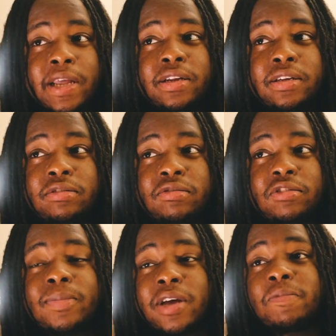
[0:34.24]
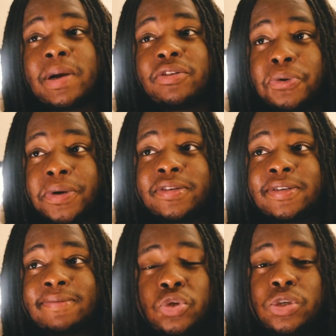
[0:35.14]
and sometimes my
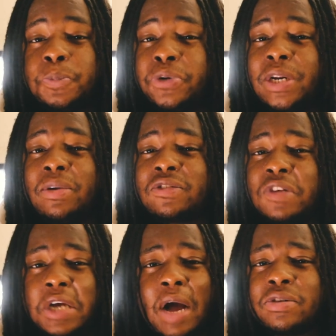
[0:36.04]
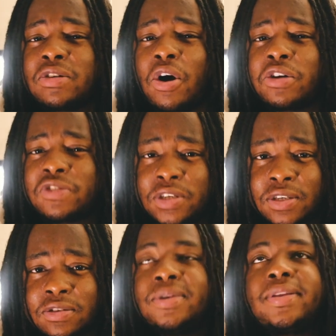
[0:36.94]
toys. You could pretty much say I was an
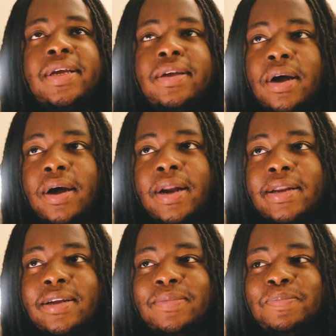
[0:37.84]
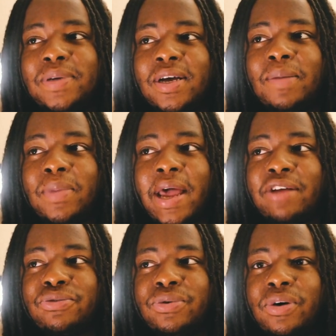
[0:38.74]
arsonist, but thank God I didn't become an
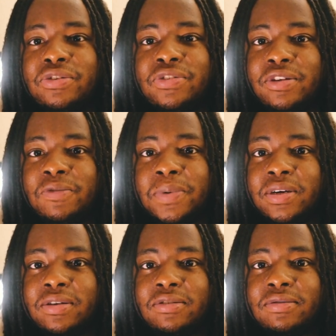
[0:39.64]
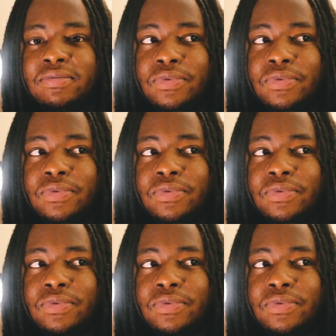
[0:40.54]
actual arsonist because